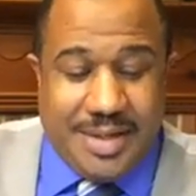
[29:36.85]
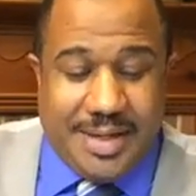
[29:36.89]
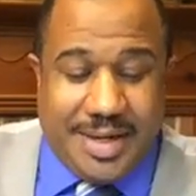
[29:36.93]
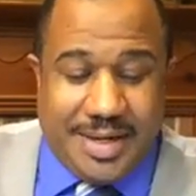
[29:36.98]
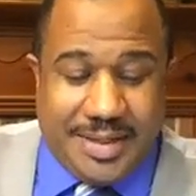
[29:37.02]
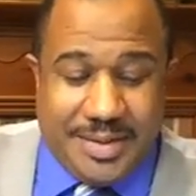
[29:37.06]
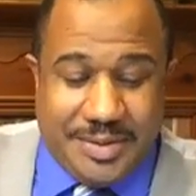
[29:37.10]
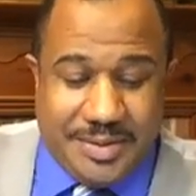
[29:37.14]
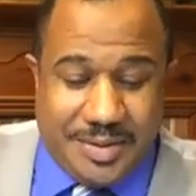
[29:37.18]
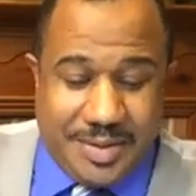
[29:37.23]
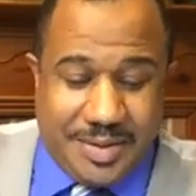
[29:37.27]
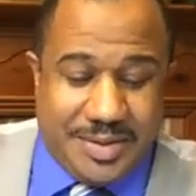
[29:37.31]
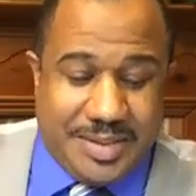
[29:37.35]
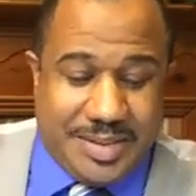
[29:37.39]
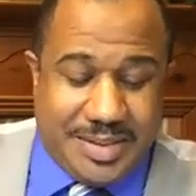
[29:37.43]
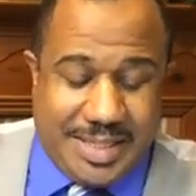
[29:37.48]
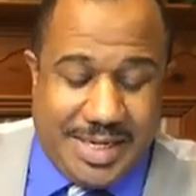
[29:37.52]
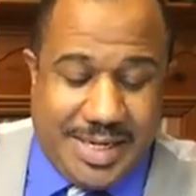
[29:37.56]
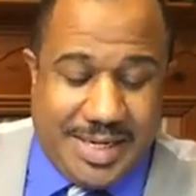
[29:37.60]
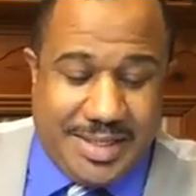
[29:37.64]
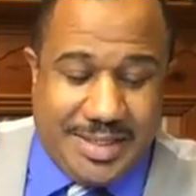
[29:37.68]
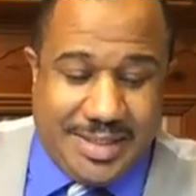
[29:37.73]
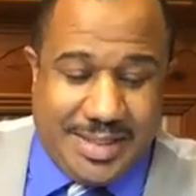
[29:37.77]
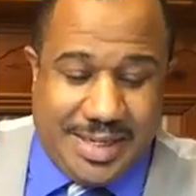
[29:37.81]
I do
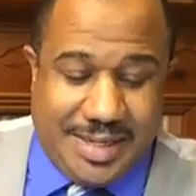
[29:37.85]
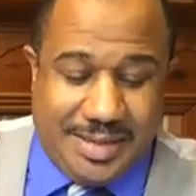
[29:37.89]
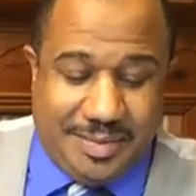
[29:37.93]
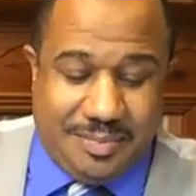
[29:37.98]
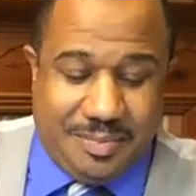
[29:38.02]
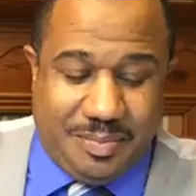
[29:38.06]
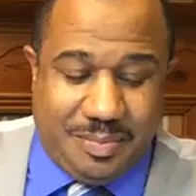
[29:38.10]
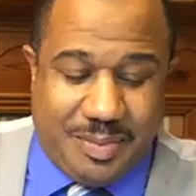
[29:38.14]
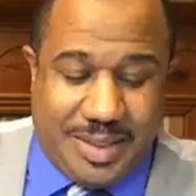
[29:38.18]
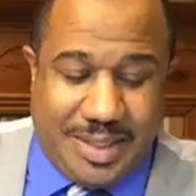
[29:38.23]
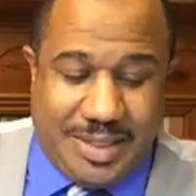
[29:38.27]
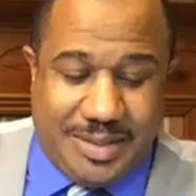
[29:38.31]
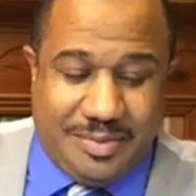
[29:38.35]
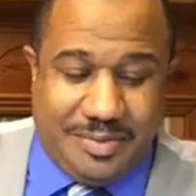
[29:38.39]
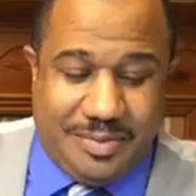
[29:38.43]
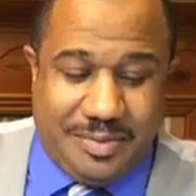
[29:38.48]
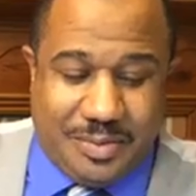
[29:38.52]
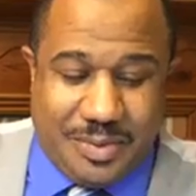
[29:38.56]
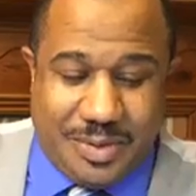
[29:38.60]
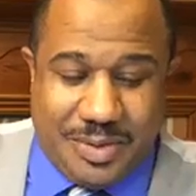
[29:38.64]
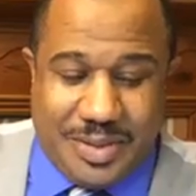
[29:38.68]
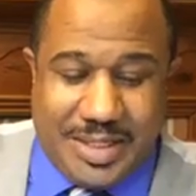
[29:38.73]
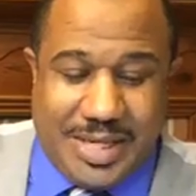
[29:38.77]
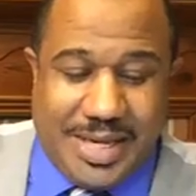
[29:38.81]
understand that, but
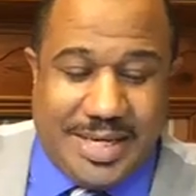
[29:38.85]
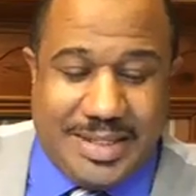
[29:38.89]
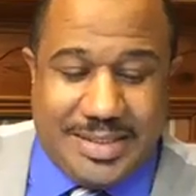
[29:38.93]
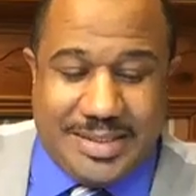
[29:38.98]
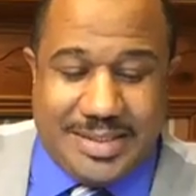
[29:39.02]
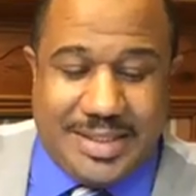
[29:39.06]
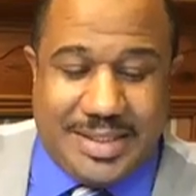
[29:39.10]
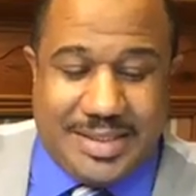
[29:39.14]
realize